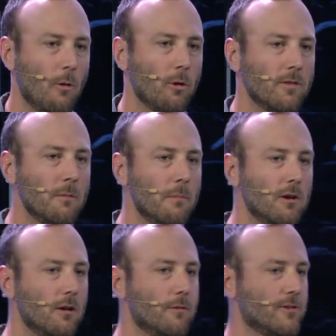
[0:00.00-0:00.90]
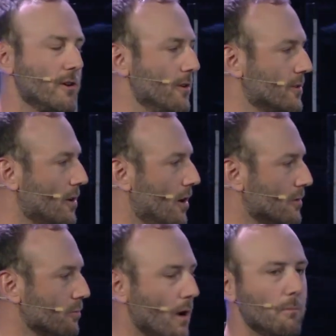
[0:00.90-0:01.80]
We're in the middle of a series
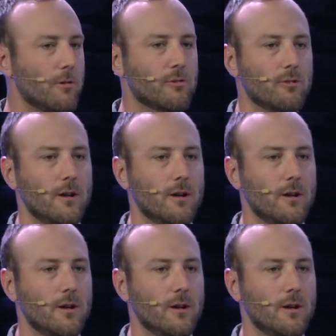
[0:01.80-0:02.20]
called Rumble